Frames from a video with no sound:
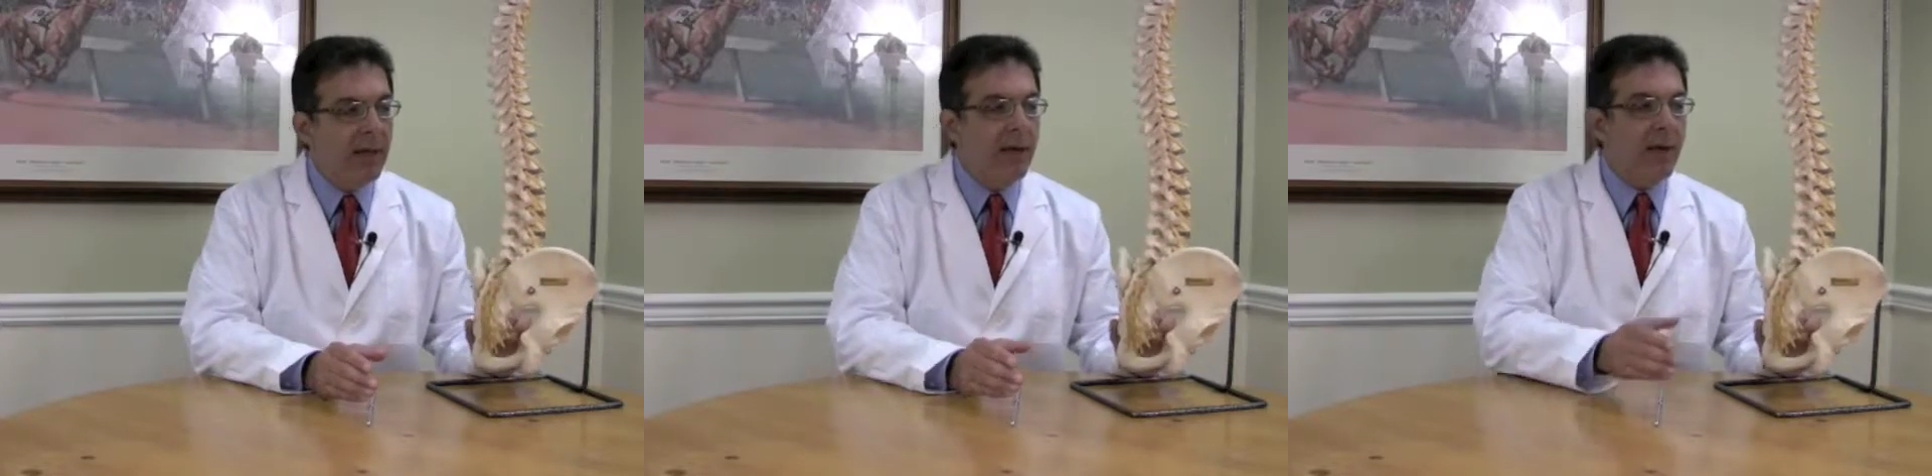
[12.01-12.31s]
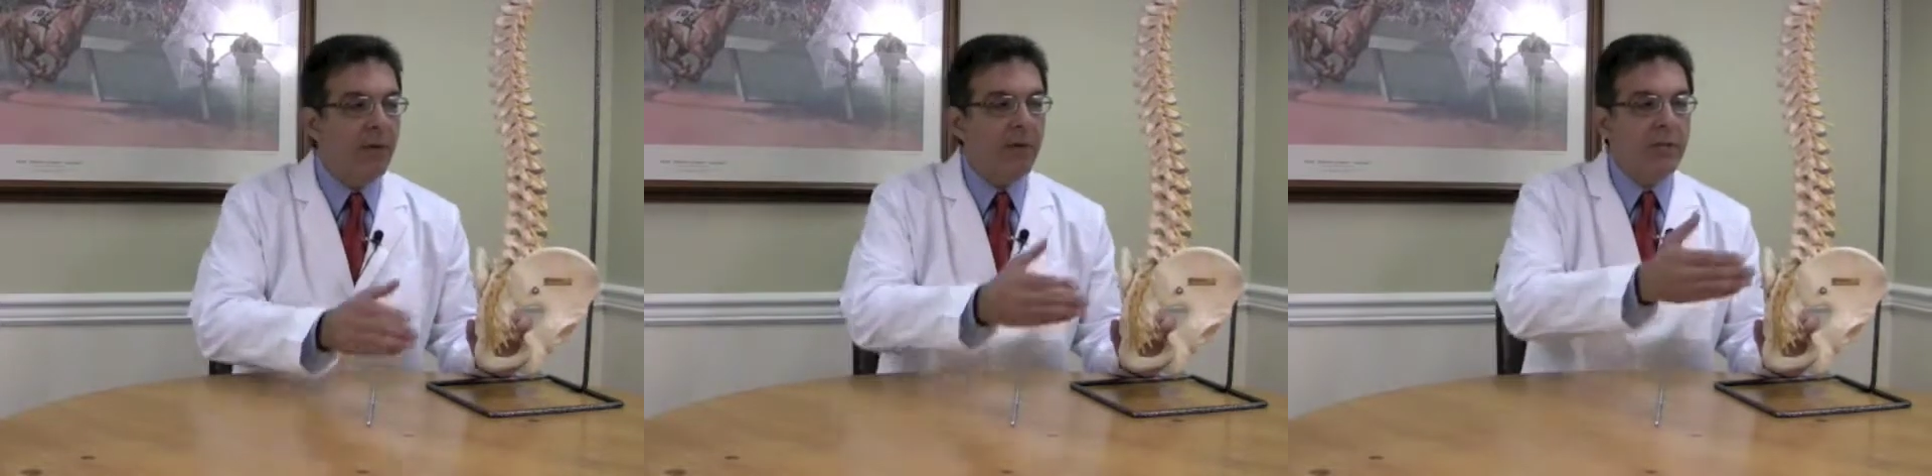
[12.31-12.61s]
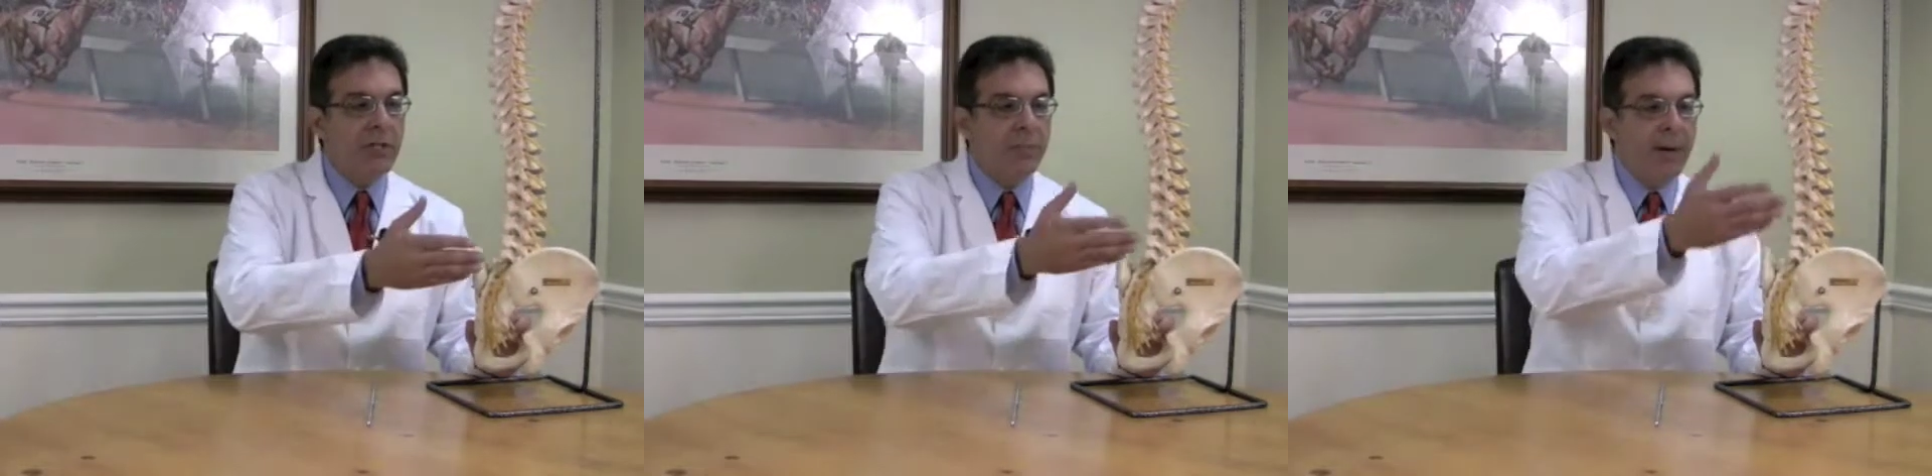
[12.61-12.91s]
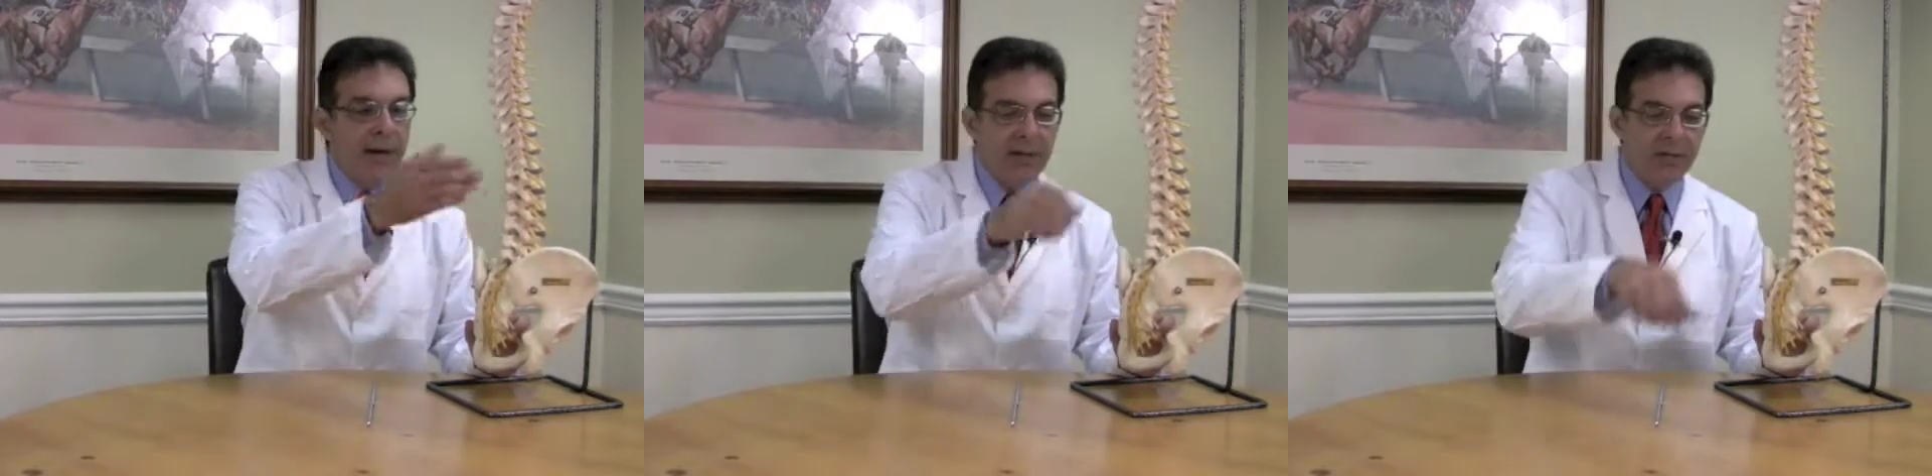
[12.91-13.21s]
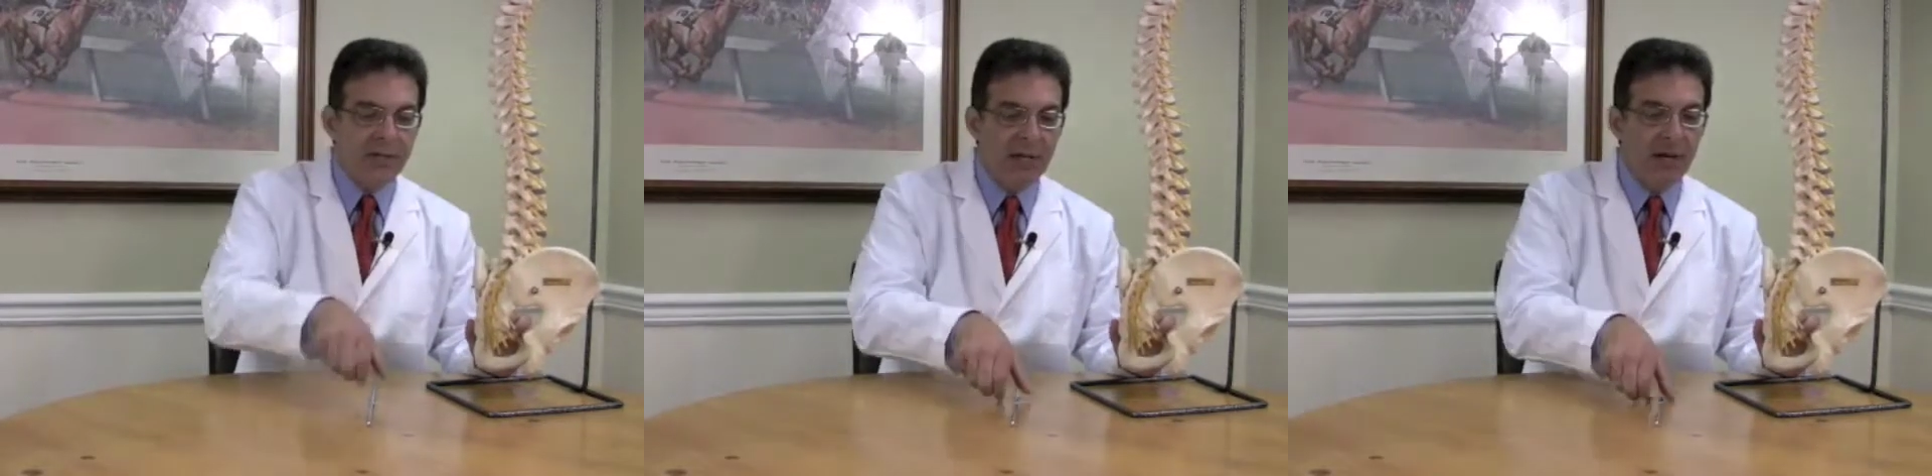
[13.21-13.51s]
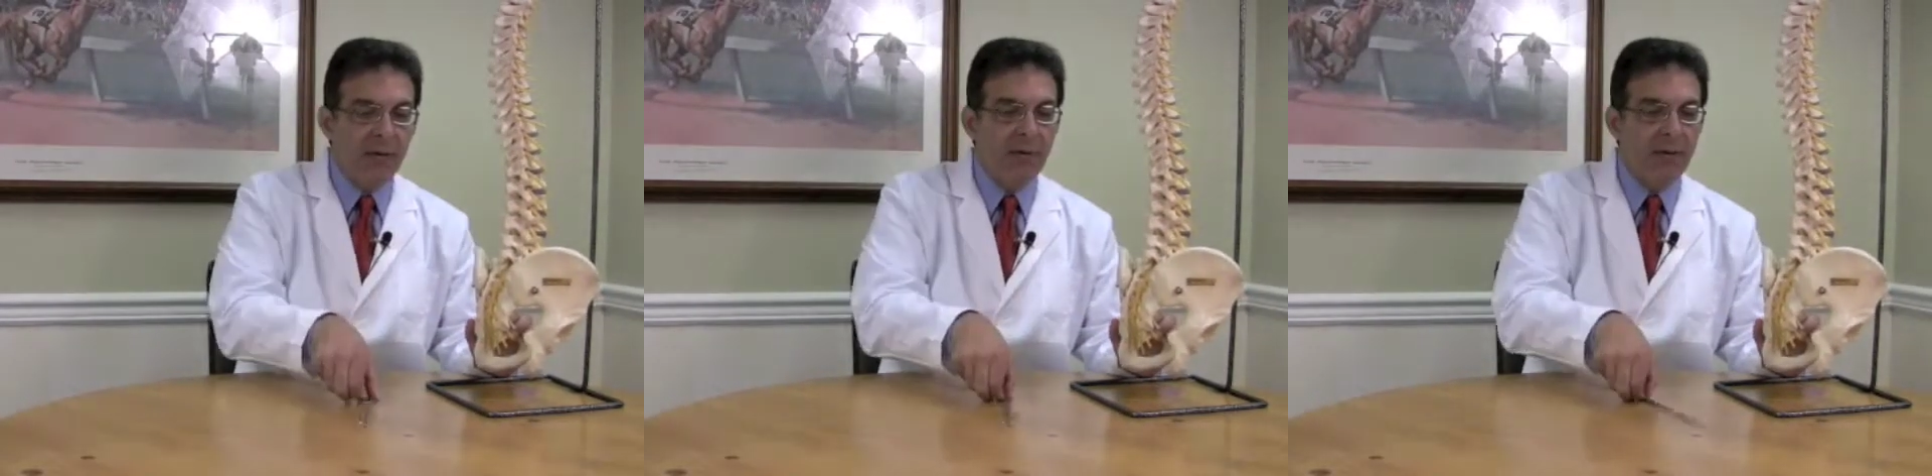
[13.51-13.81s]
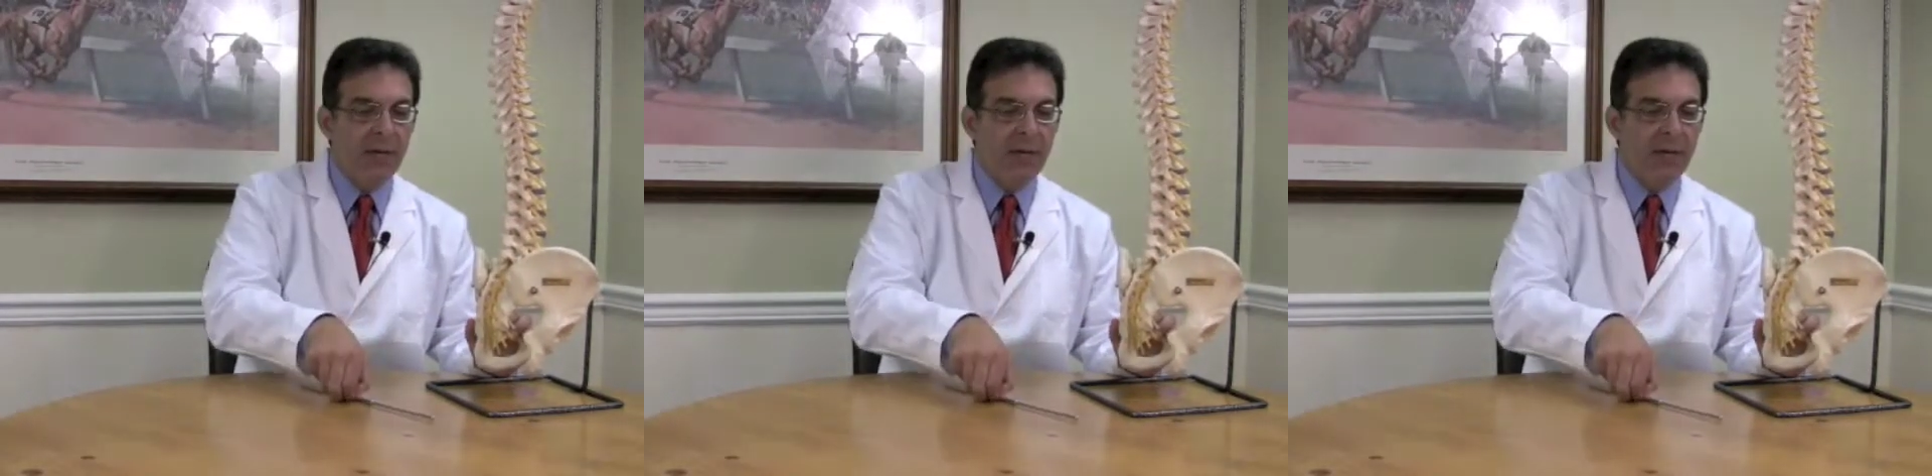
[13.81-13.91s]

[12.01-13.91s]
Now, the spine itself